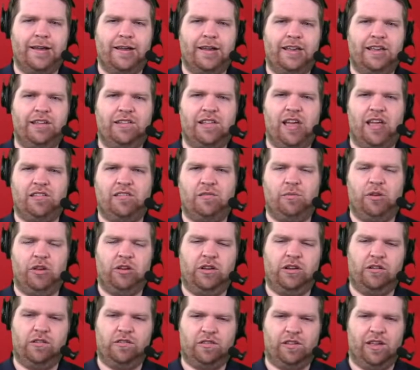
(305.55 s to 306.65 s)
He's got some good
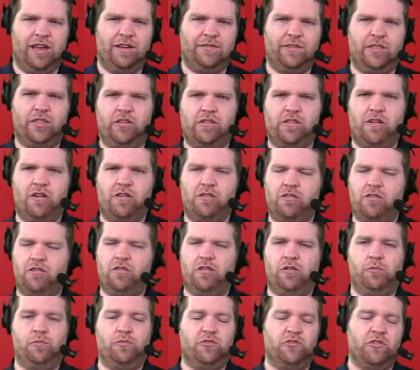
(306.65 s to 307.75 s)
years left, and the Chargers
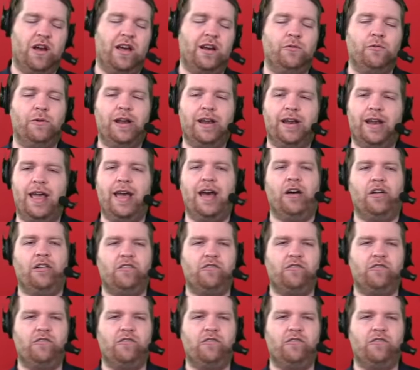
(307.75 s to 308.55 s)
are trying to win now.